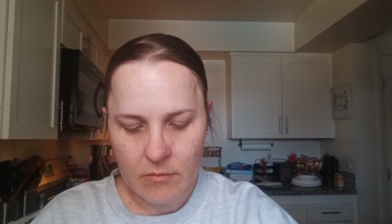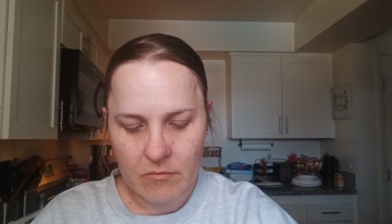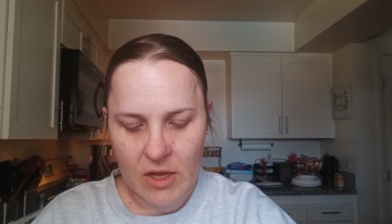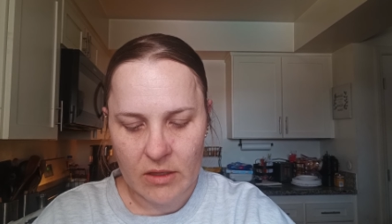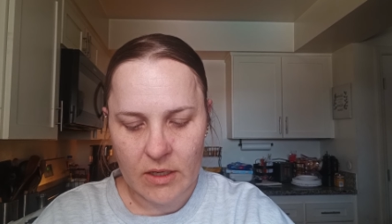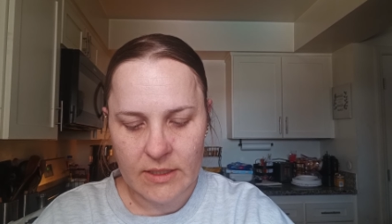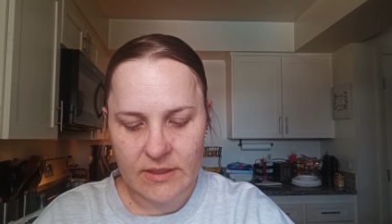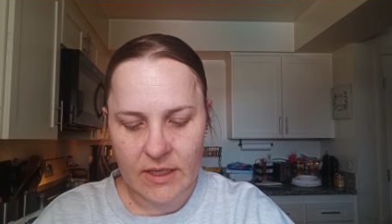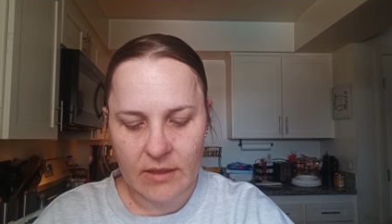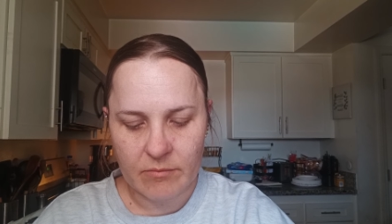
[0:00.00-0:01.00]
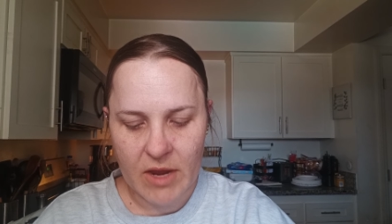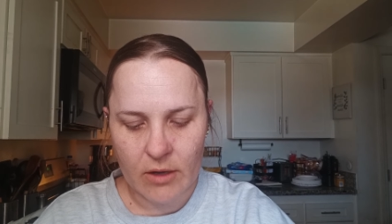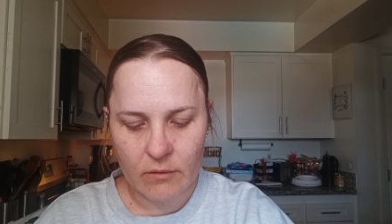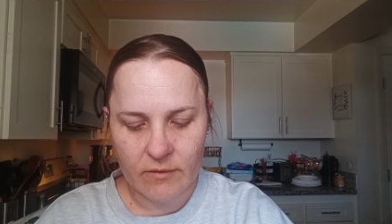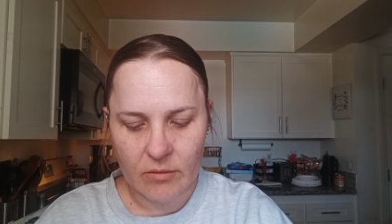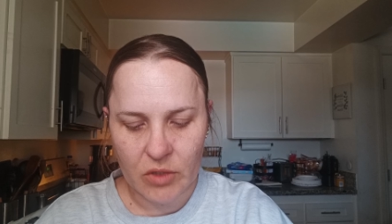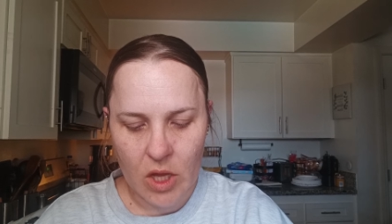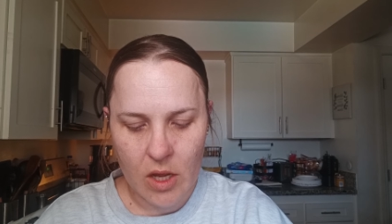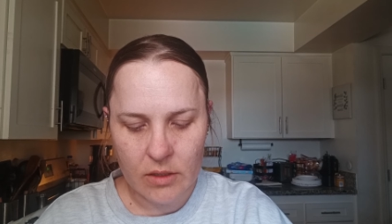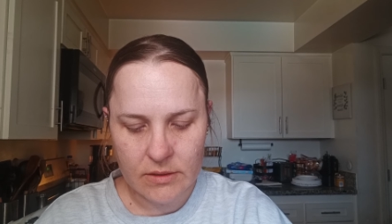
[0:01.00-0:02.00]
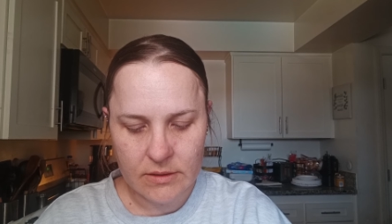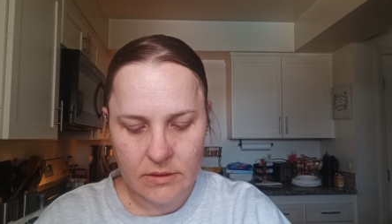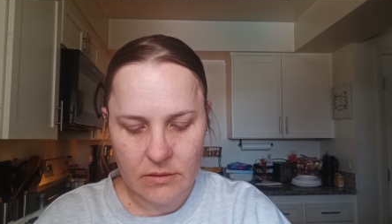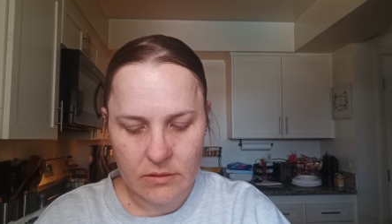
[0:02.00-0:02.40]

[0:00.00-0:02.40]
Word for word: Malachi's getting mad over the blocks.